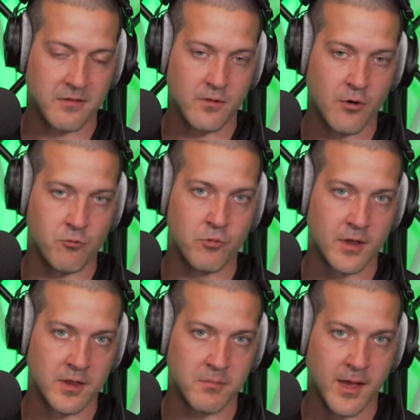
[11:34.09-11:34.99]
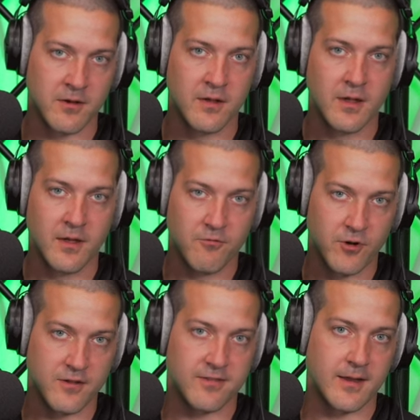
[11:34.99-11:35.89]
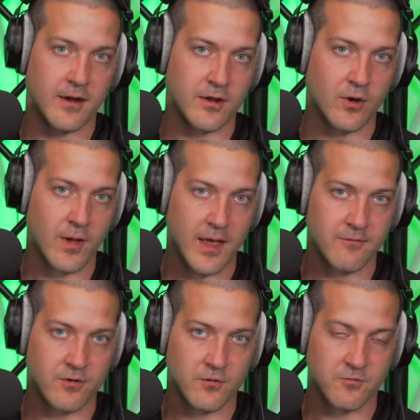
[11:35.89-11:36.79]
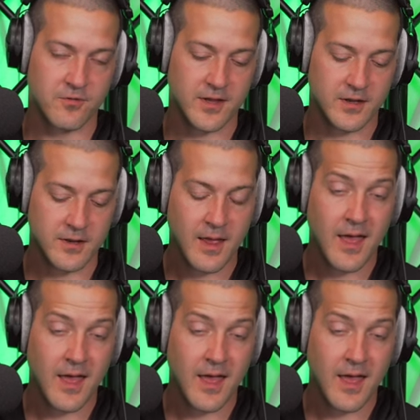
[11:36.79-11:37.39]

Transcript: It's not really meant for a stereo headphone feed.